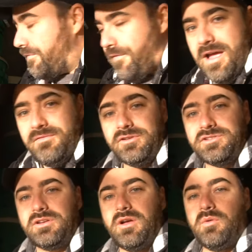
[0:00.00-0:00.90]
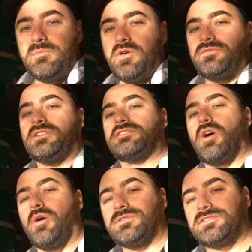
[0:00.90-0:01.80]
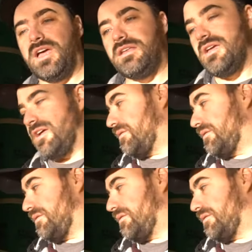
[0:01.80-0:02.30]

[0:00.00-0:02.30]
or five years ago, we moved to this homestead.